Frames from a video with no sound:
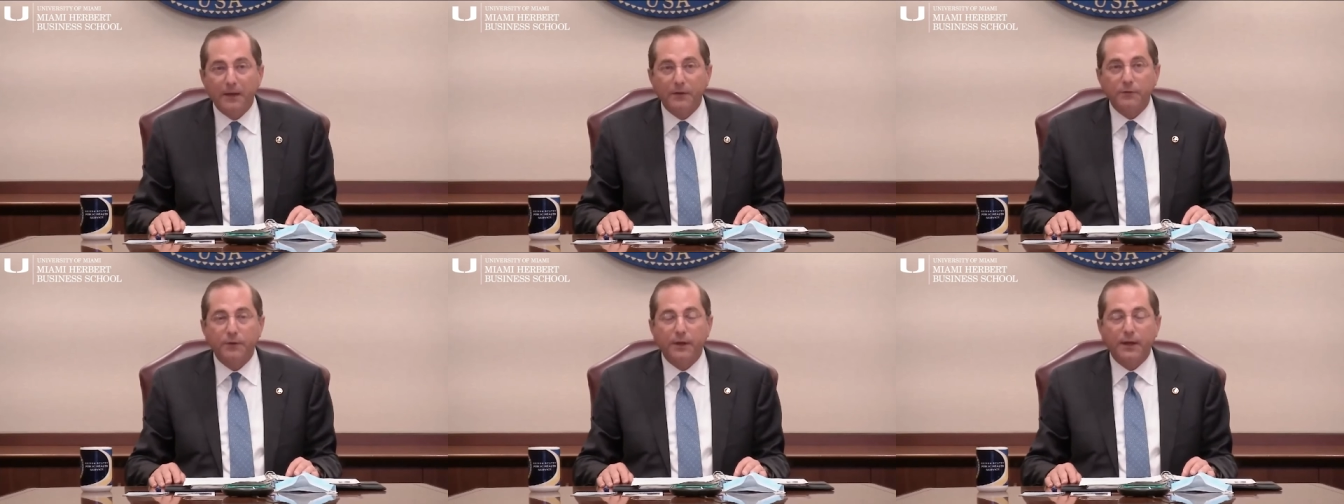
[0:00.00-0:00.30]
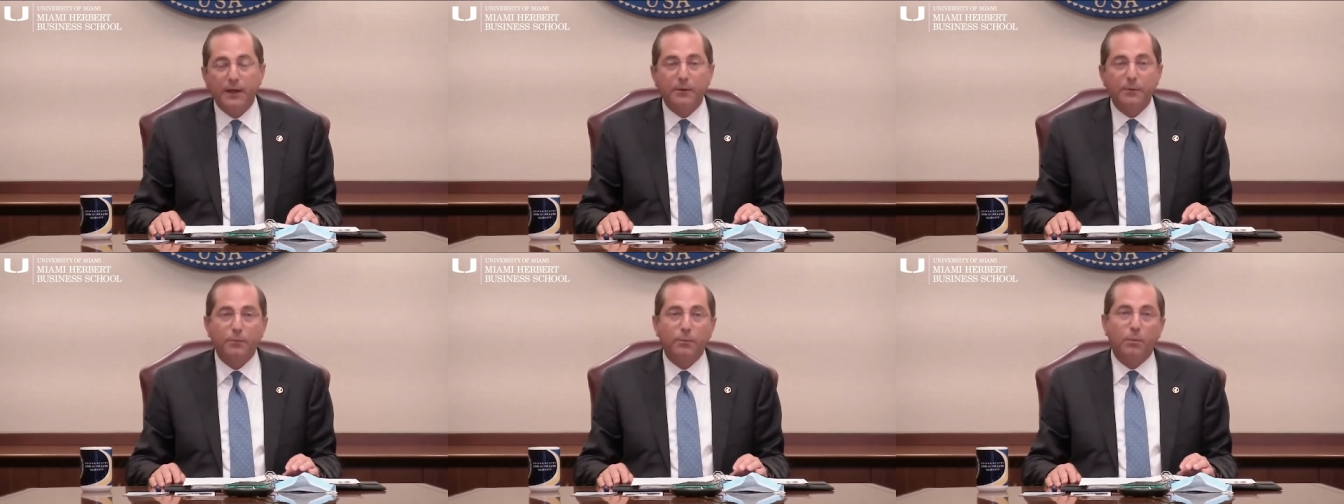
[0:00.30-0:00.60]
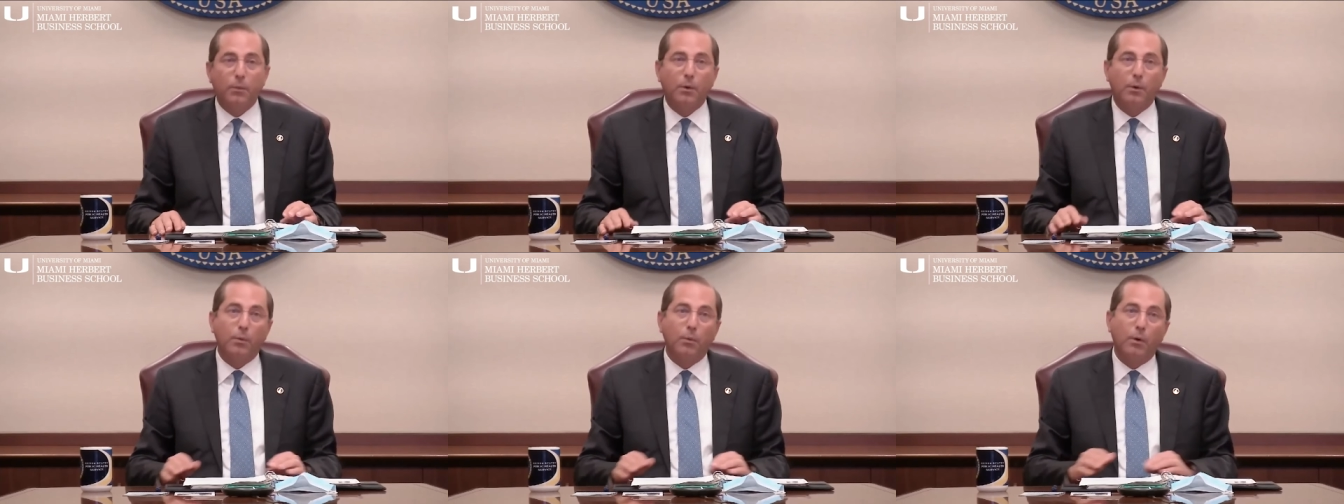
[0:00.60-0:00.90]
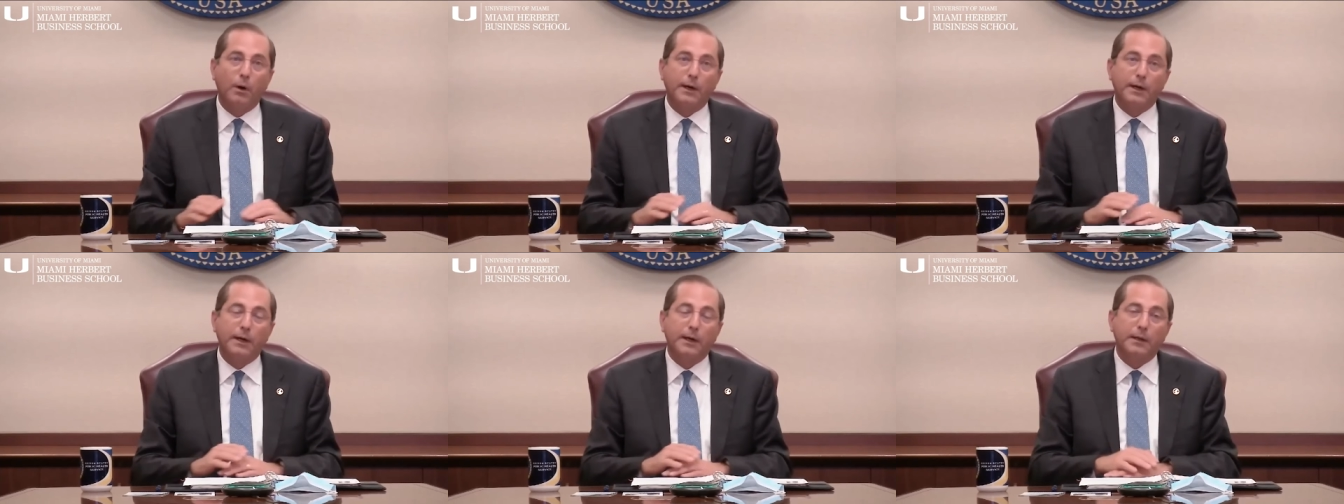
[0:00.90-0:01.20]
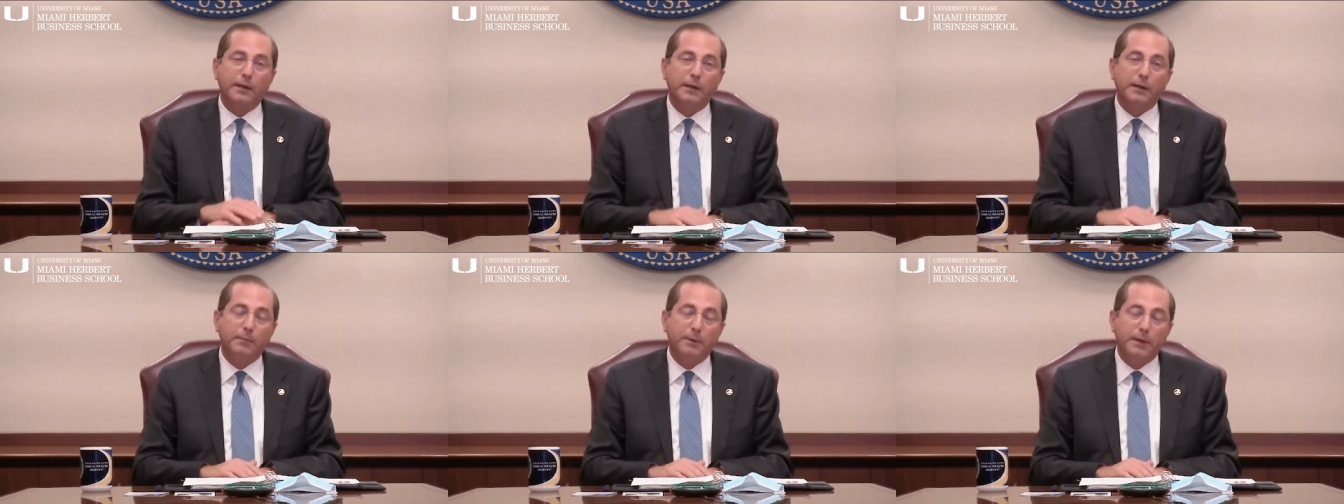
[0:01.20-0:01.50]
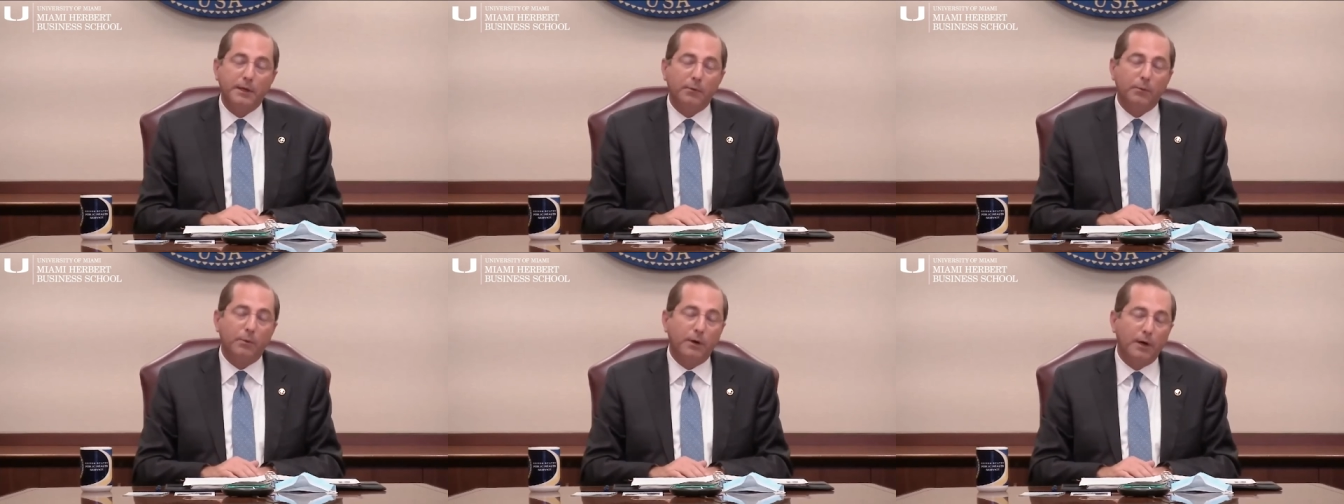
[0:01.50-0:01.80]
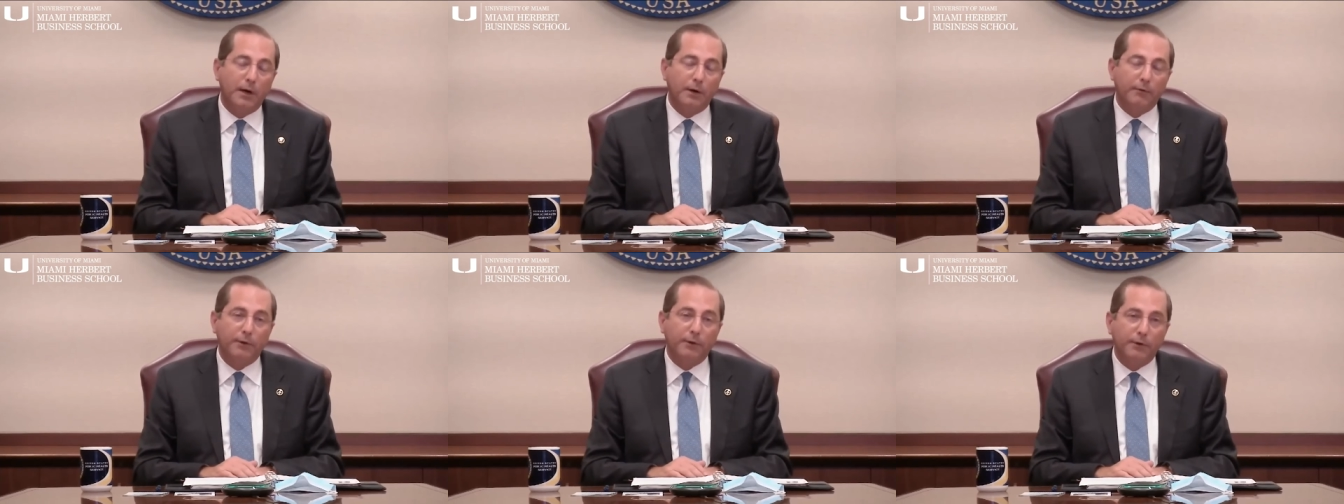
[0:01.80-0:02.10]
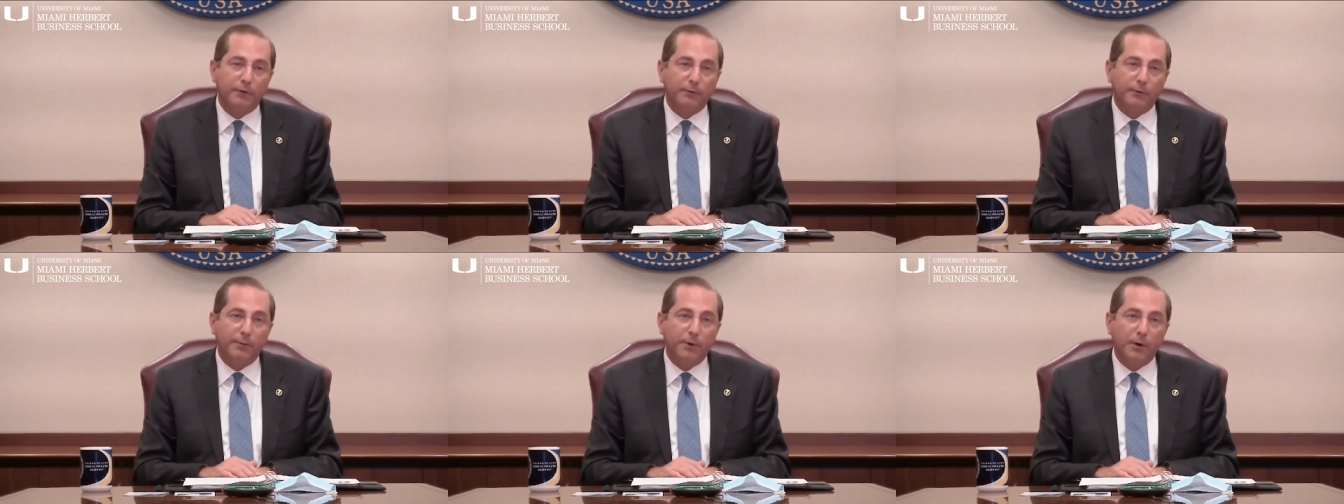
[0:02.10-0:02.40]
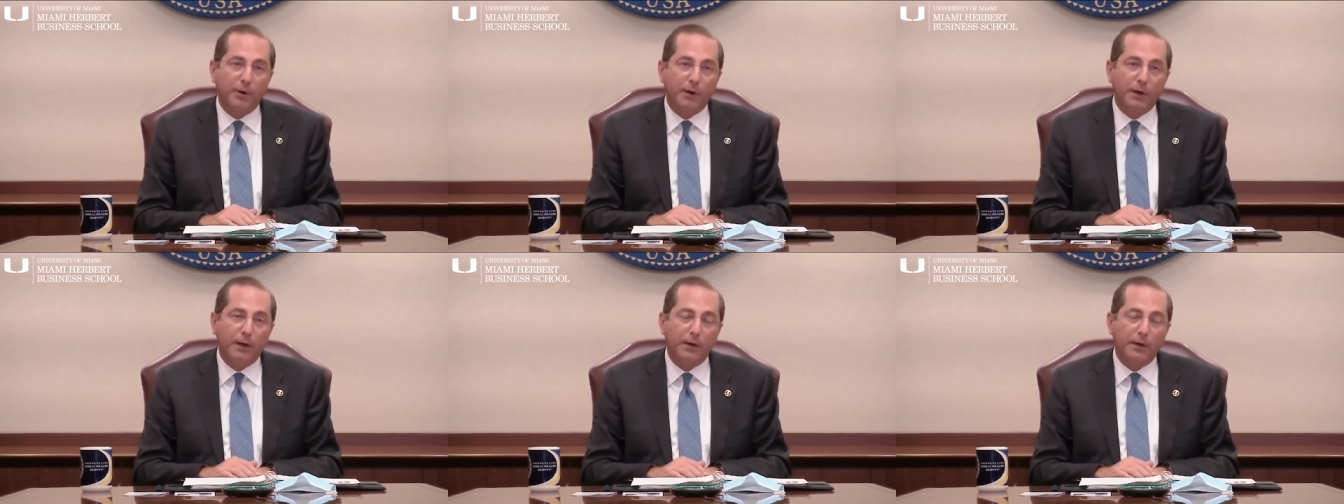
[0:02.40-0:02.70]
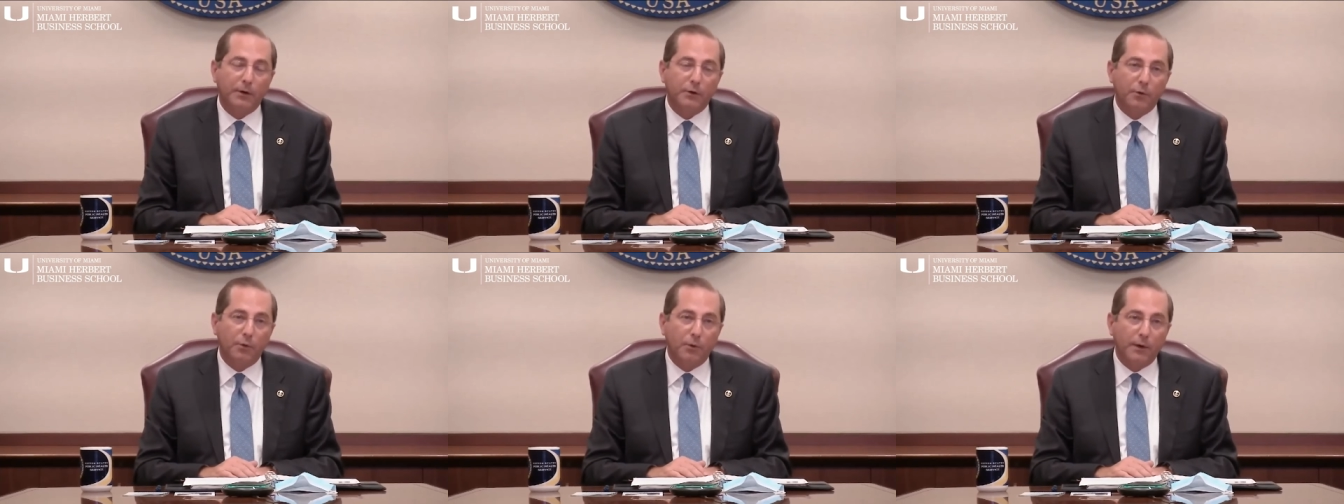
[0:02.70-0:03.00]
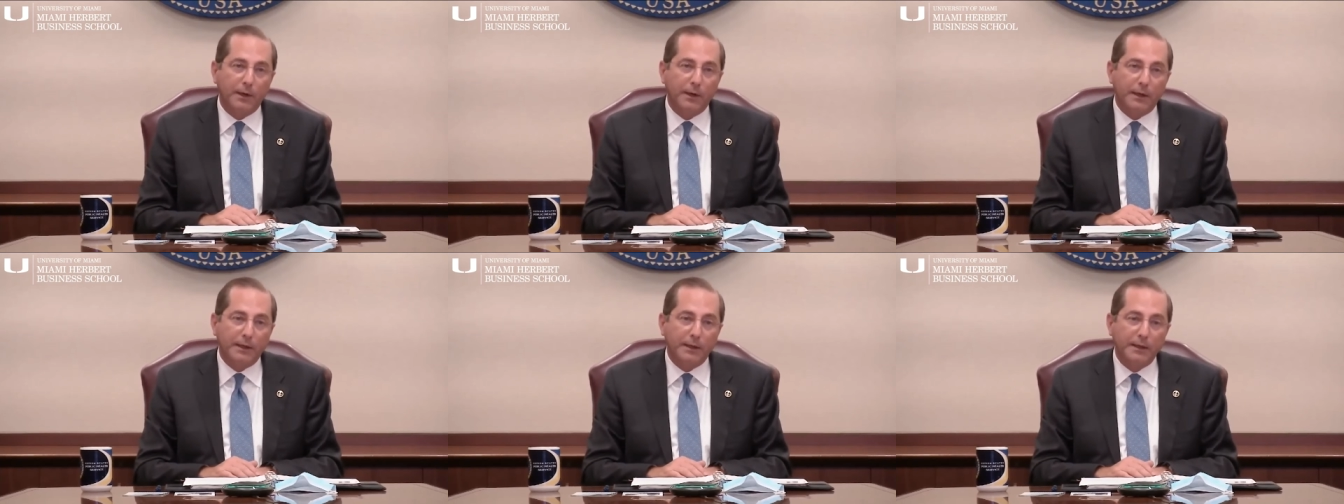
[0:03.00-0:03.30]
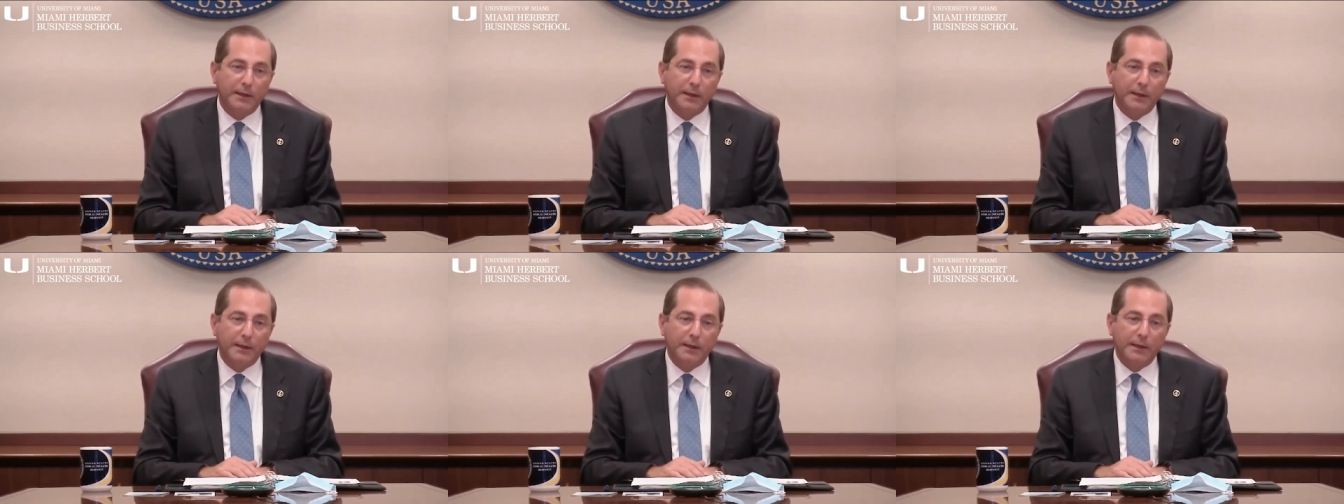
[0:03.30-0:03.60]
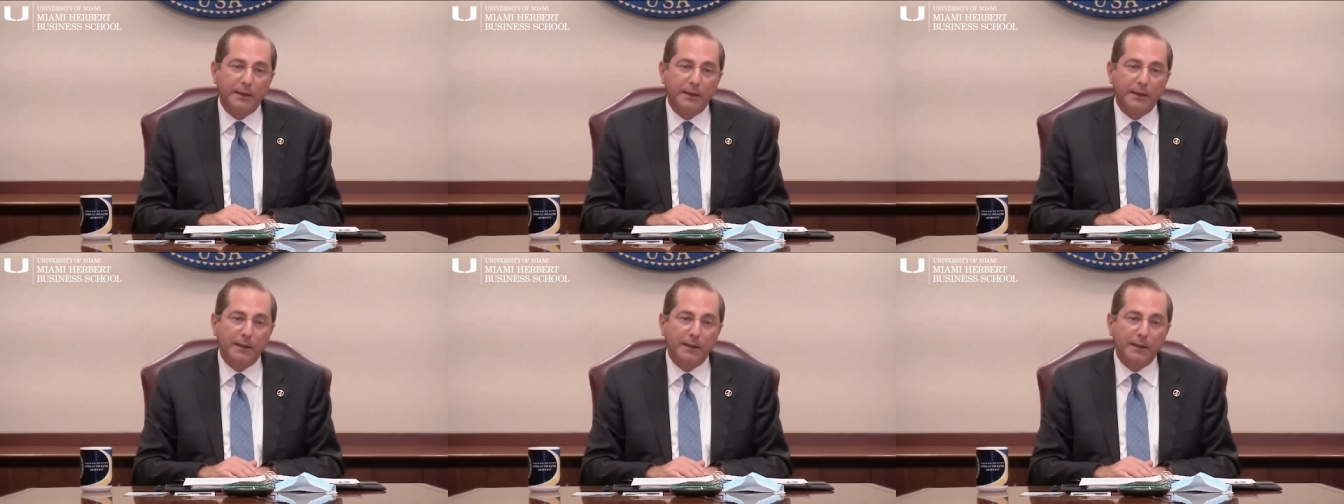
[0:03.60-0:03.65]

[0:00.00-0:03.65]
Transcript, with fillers: as they were working in the immediate recovery from Hurricane Dorian.